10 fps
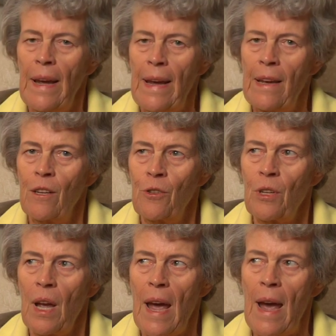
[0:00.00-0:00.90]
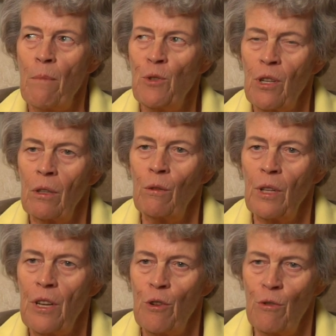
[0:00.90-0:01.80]
is
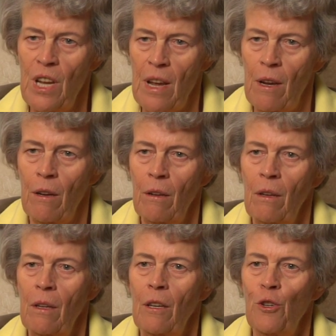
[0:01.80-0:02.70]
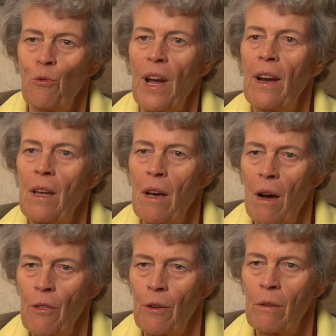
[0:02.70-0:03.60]
absolutely unique to any
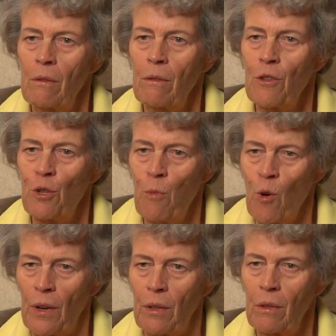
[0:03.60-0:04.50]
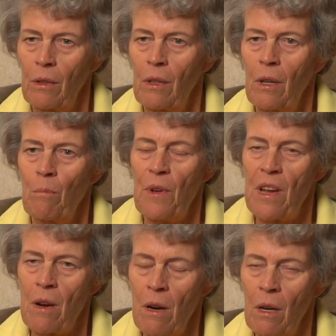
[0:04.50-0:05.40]
other sport,
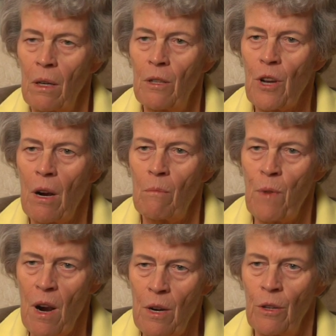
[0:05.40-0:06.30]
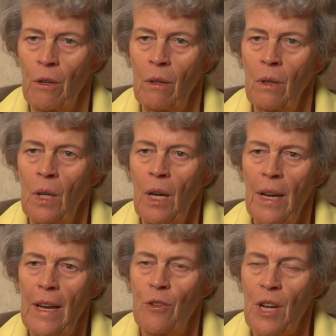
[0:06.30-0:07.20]
because our partner
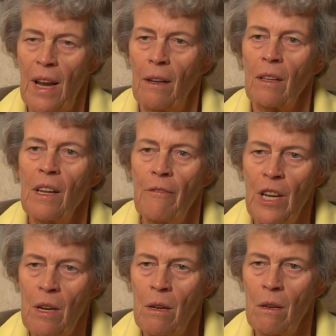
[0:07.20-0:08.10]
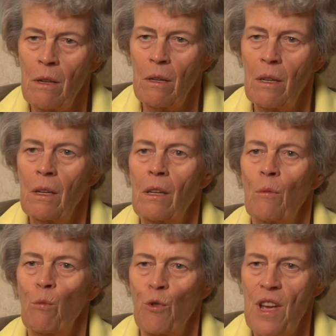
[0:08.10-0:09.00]
is a living,
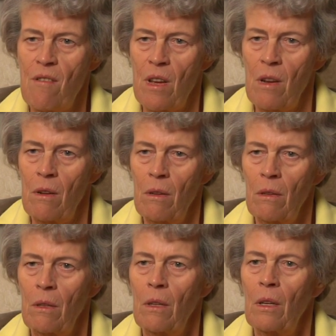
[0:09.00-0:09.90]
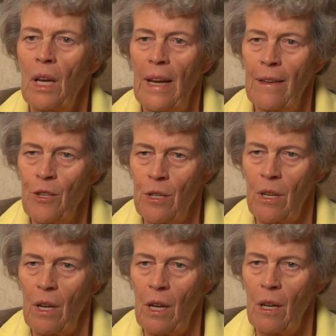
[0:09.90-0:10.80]
breathing
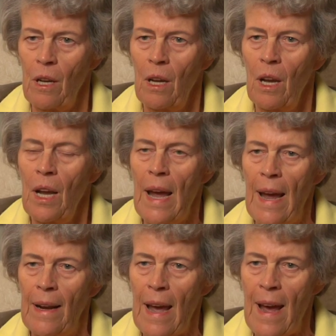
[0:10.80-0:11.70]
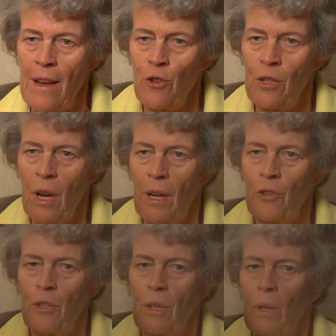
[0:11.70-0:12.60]
entity, and as such